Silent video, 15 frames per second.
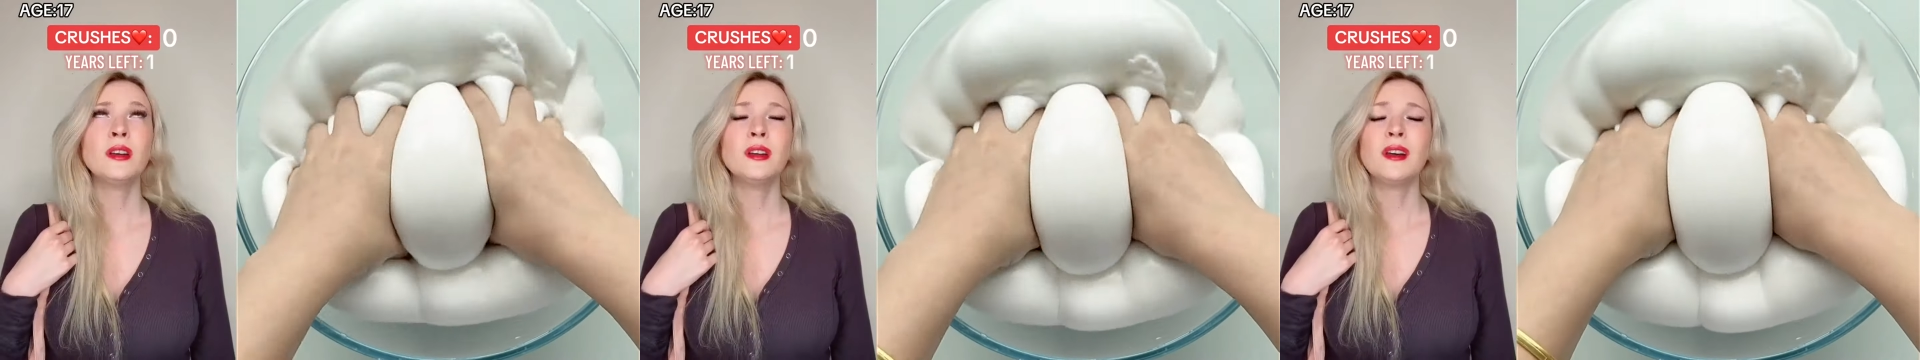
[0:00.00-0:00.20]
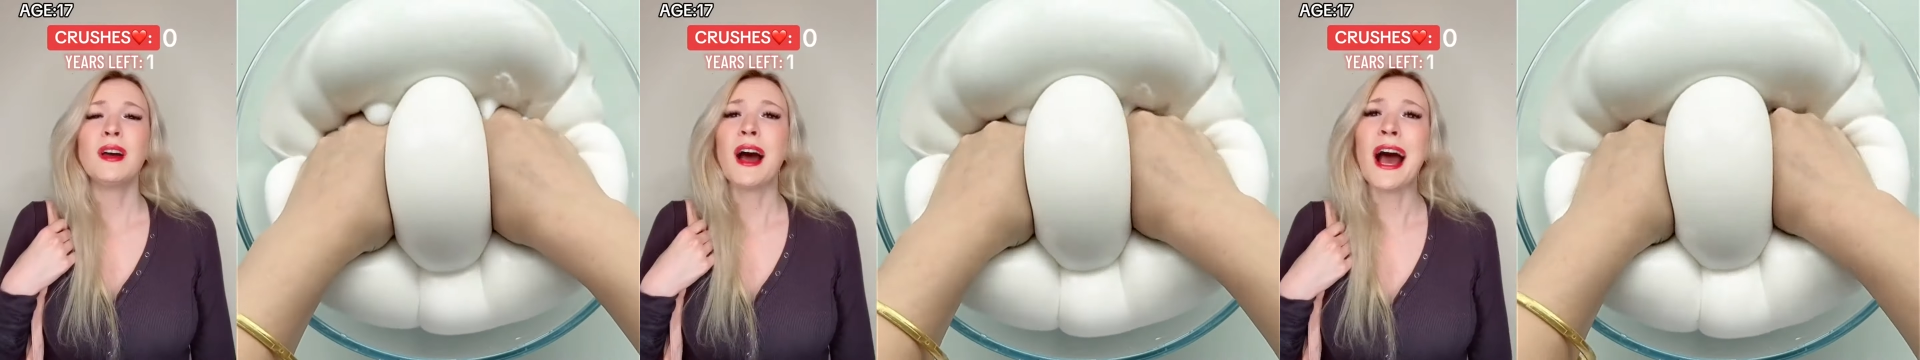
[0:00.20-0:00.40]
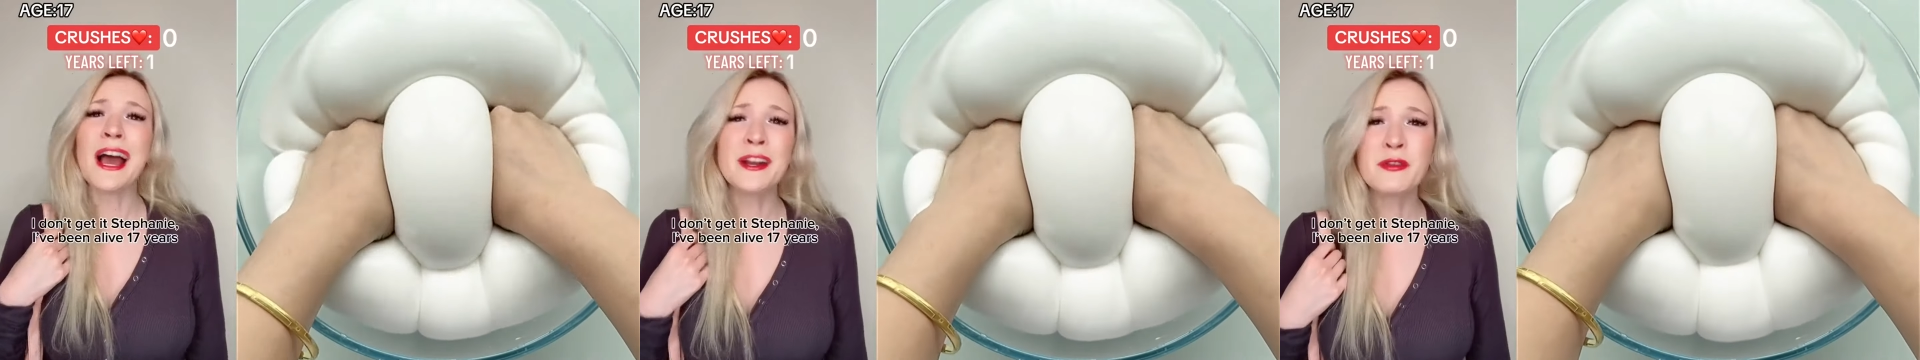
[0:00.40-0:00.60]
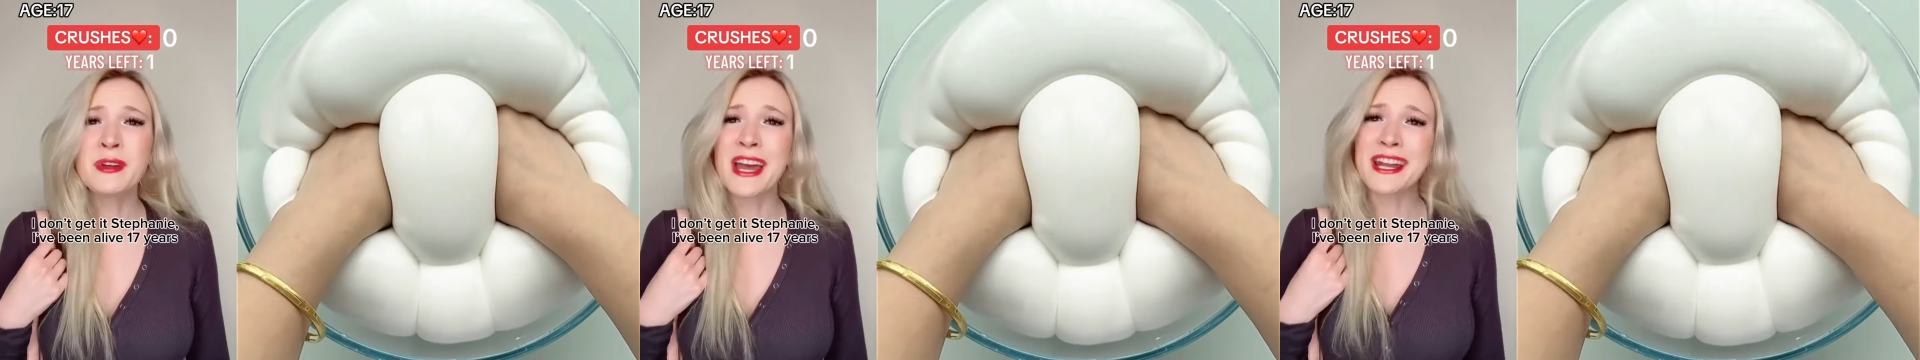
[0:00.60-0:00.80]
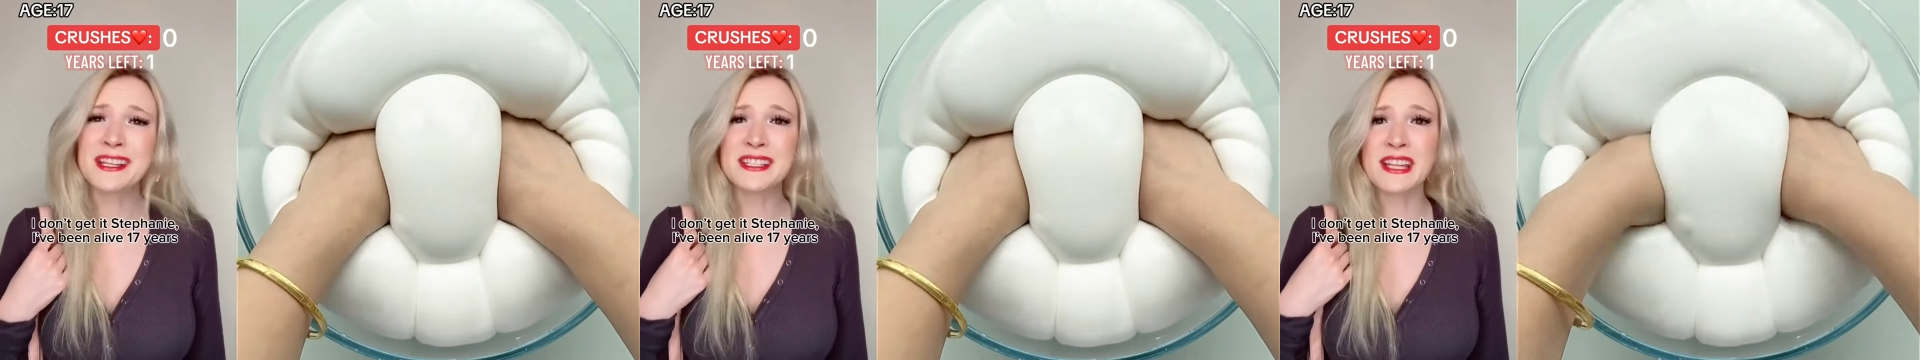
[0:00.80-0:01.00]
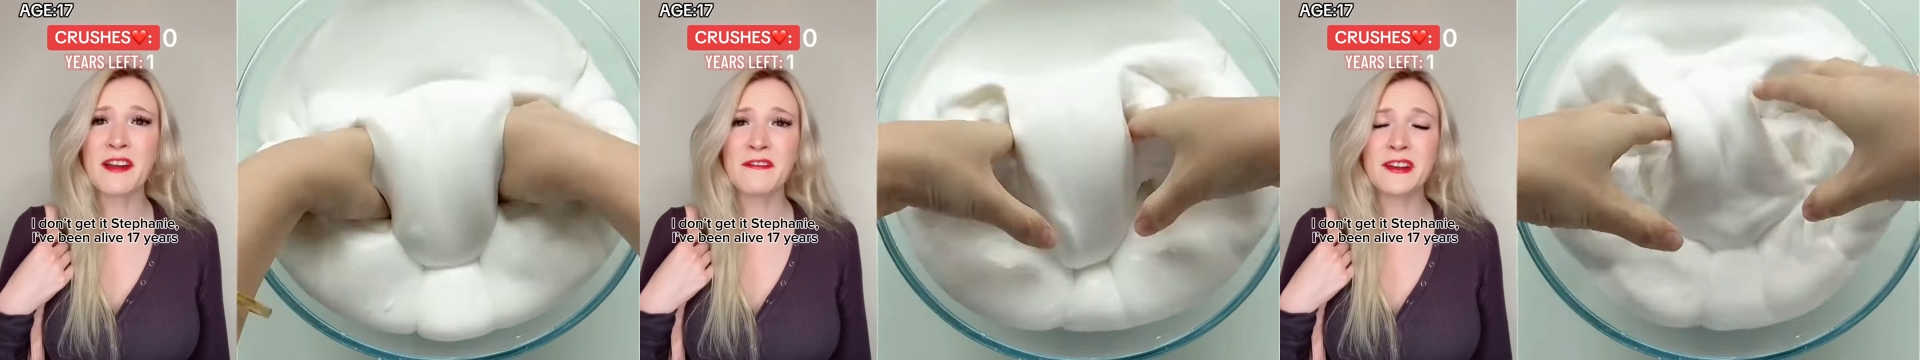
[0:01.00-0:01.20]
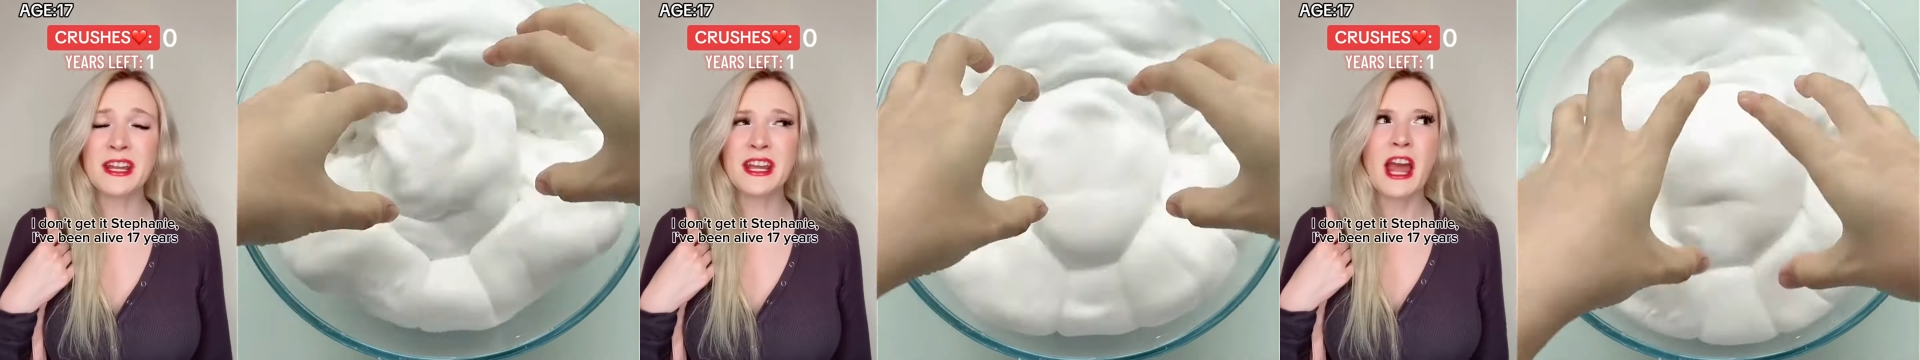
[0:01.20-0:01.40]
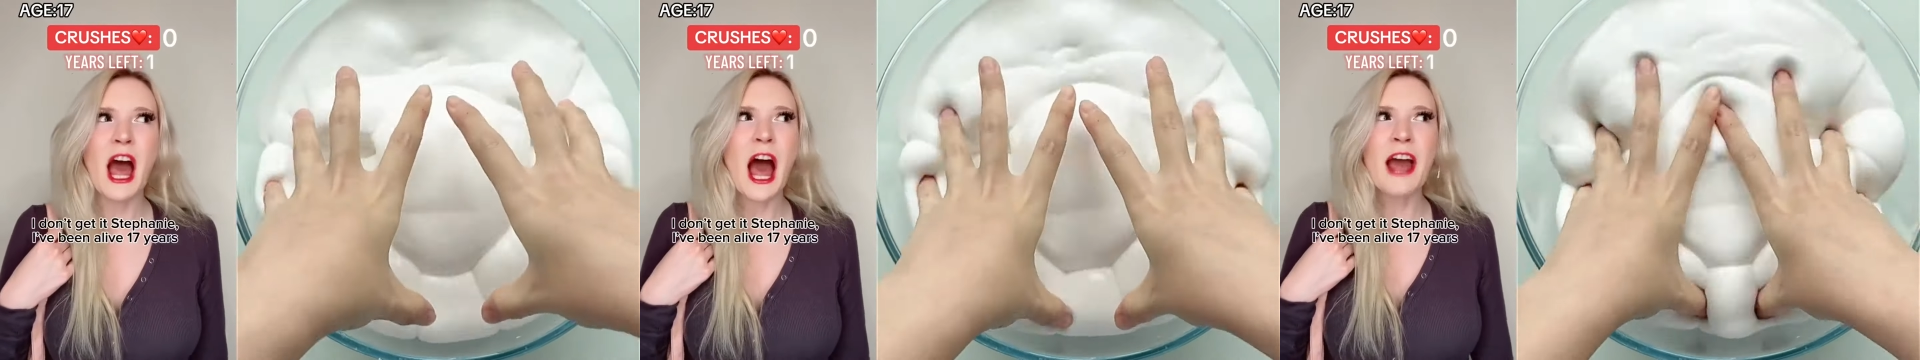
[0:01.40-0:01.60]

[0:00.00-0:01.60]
I don't get it, Stephanie. I've been